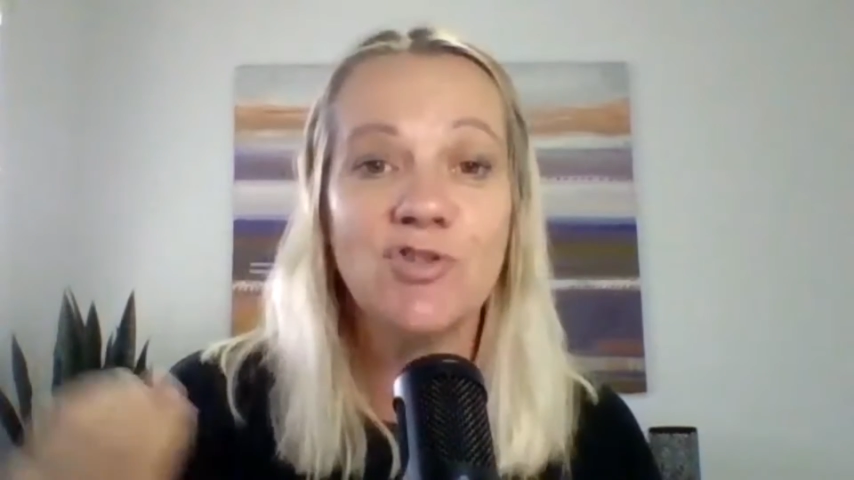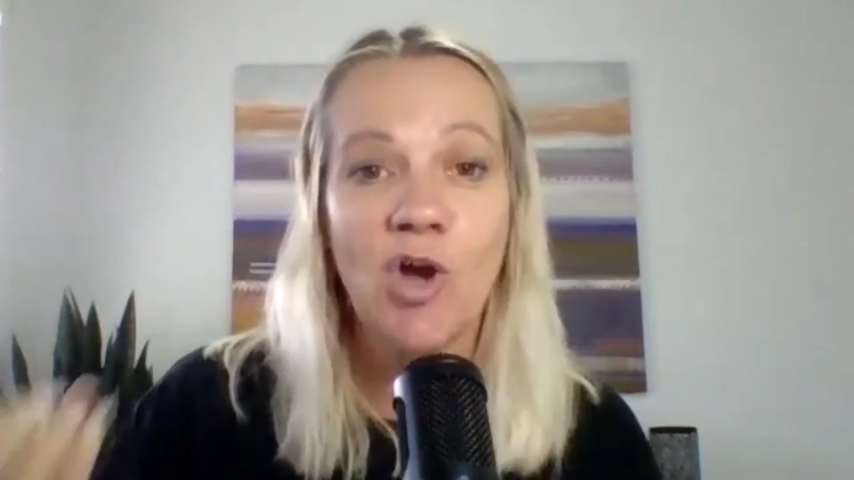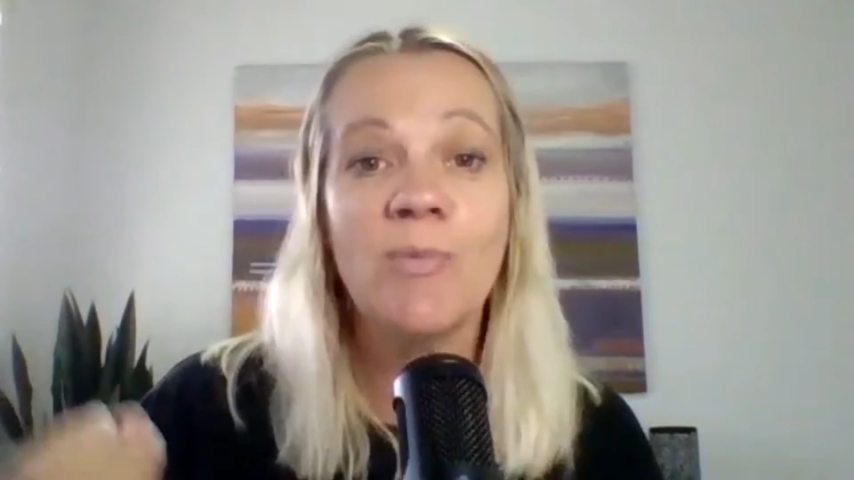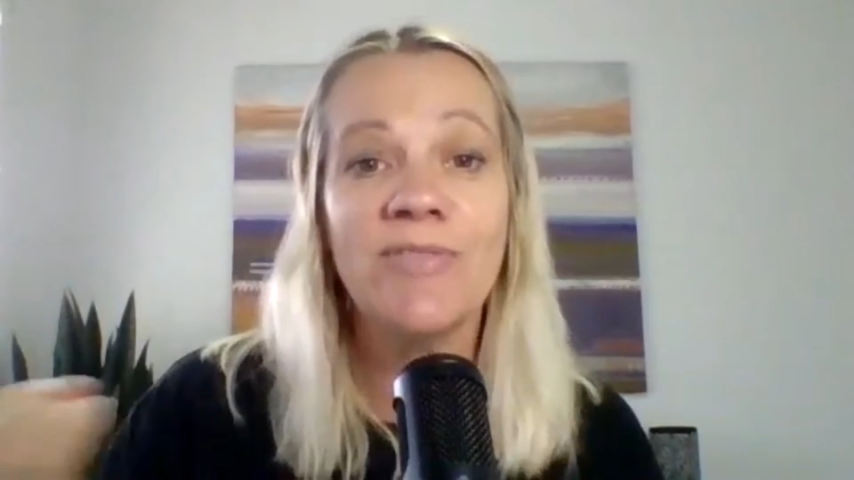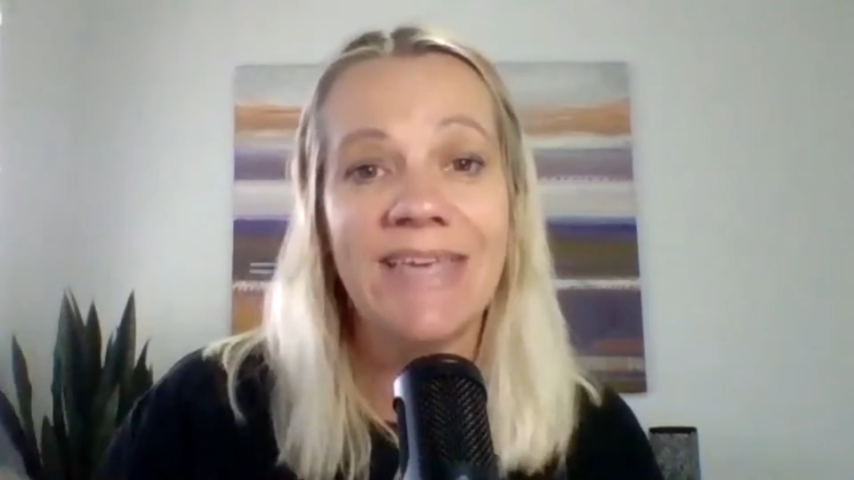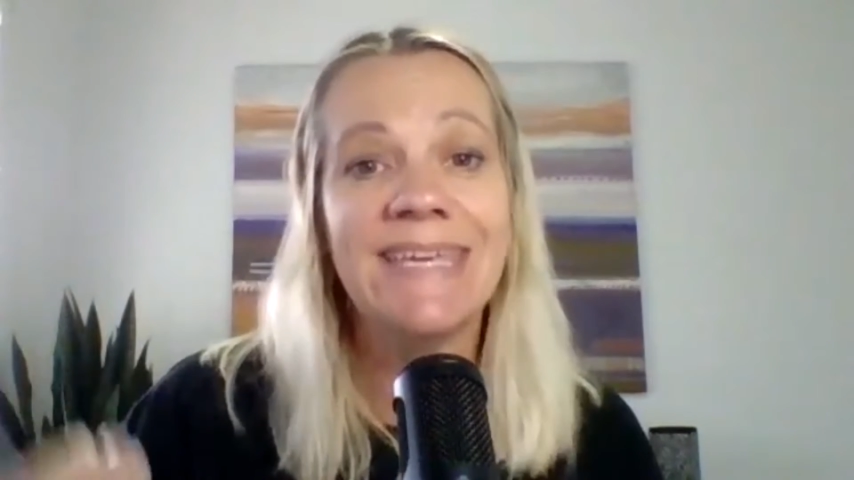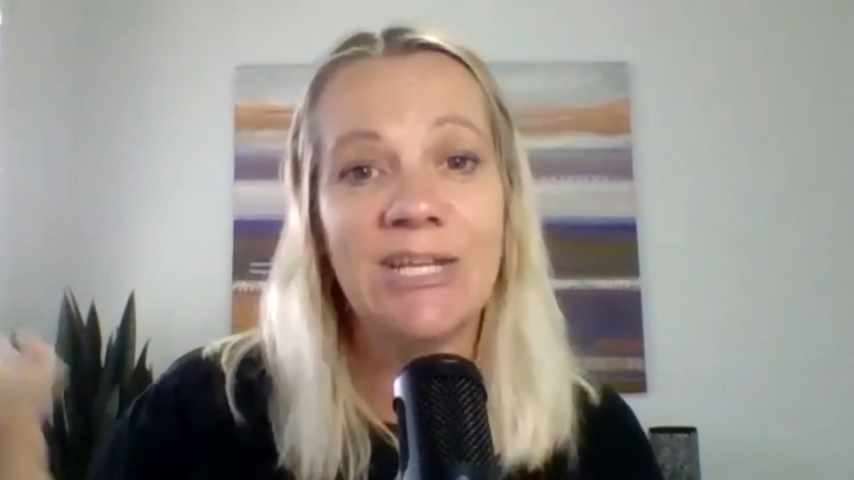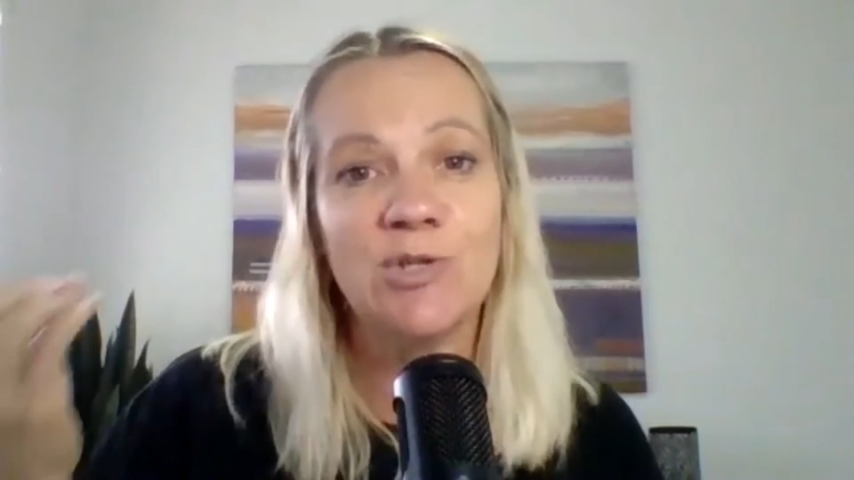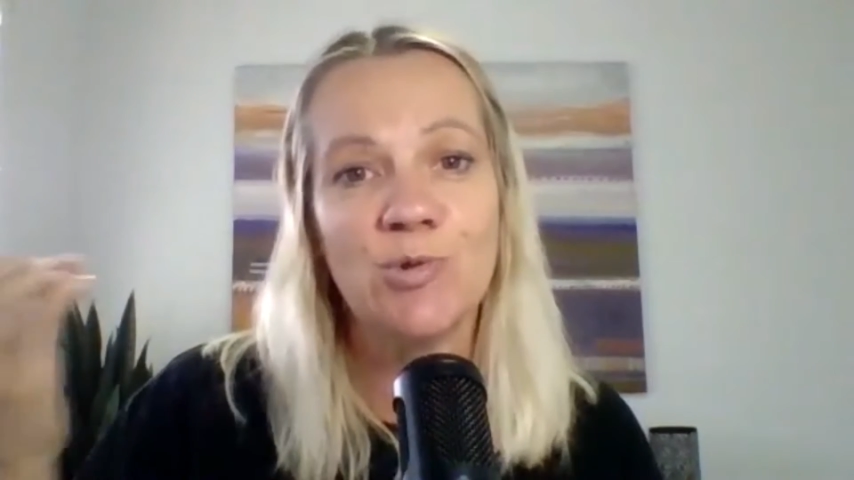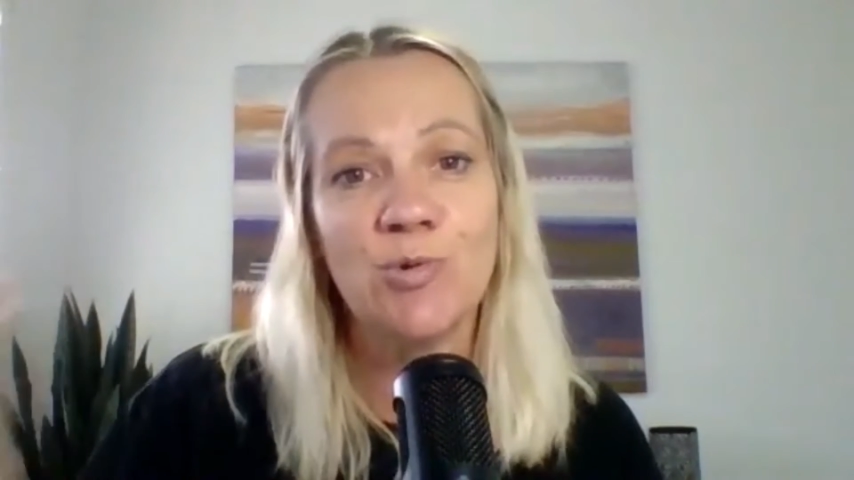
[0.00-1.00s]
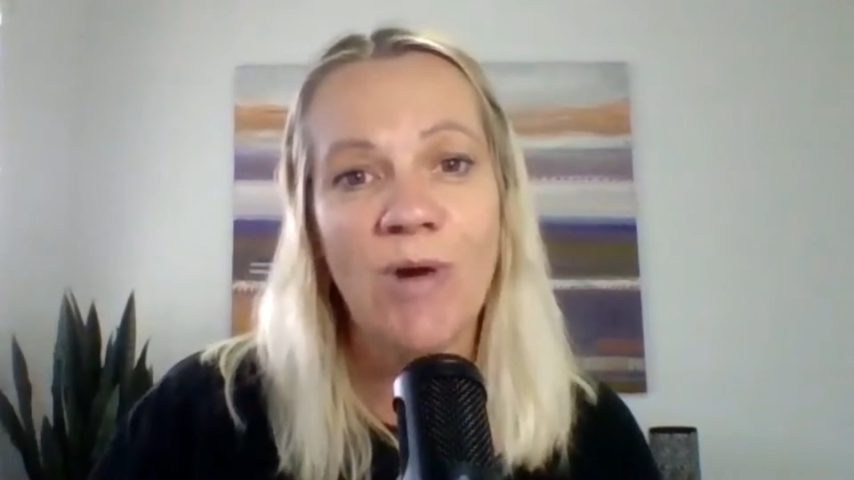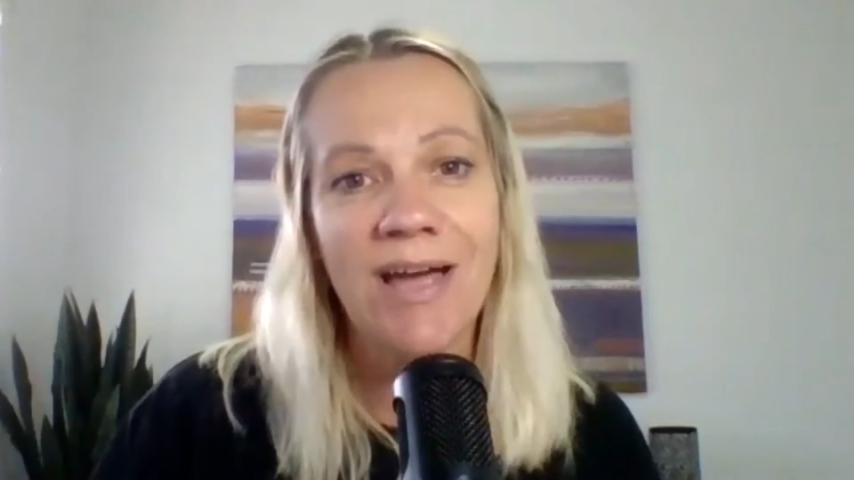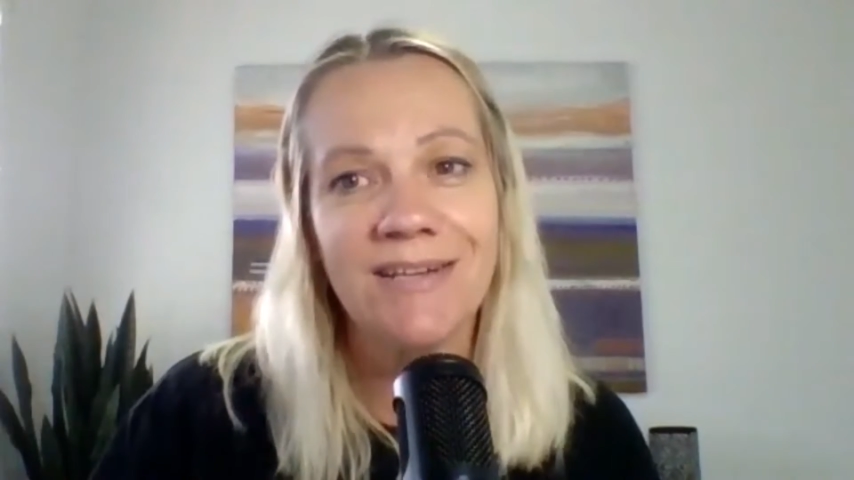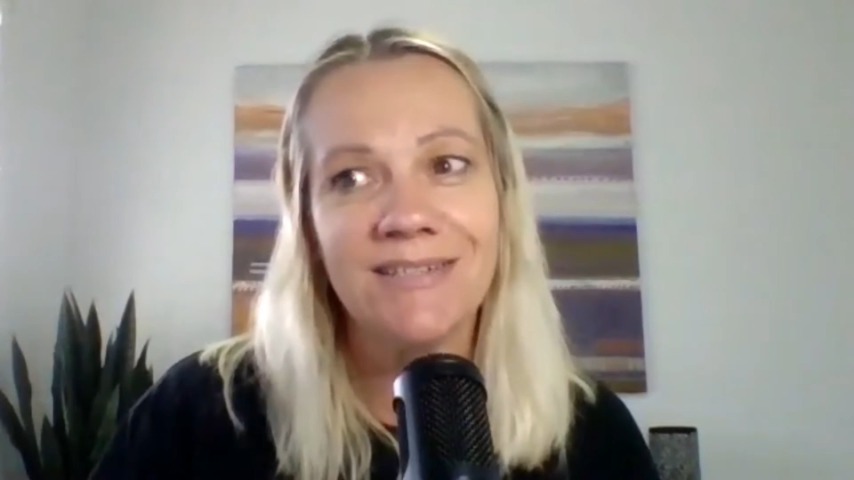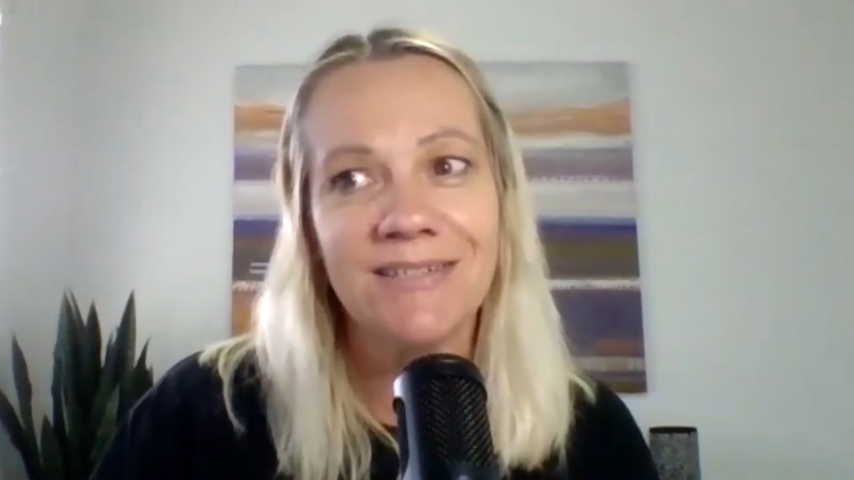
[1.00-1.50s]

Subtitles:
time we then get into a rut,